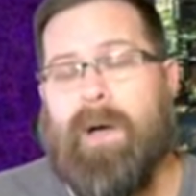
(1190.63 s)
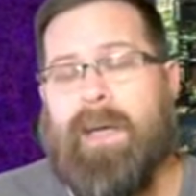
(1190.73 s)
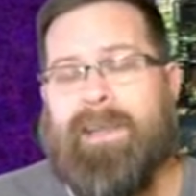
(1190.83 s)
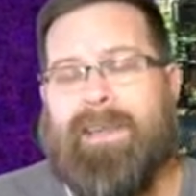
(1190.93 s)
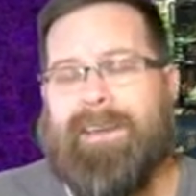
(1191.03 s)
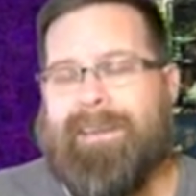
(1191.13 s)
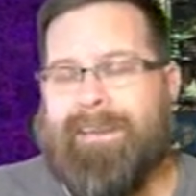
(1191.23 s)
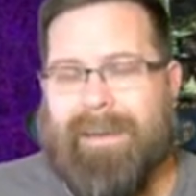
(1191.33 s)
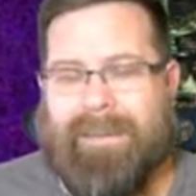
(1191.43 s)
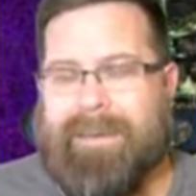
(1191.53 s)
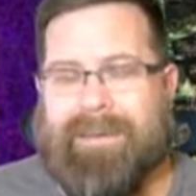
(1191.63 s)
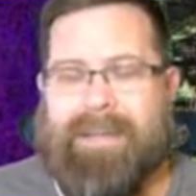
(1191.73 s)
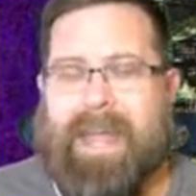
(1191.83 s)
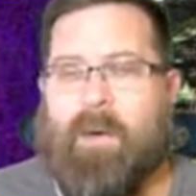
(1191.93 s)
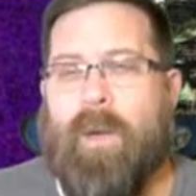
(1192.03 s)
But it didn't
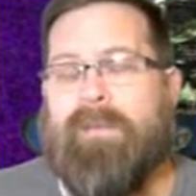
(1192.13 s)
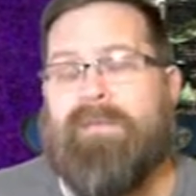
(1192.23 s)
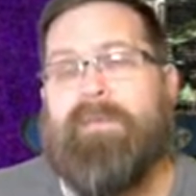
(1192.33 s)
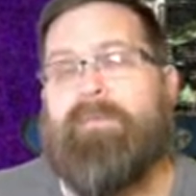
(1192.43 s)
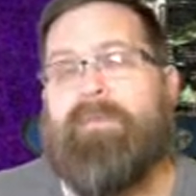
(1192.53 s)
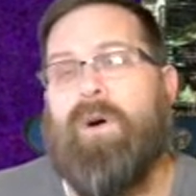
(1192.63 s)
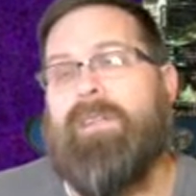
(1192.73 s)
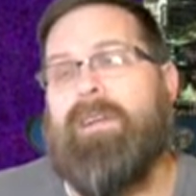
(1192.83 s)
take away from the book.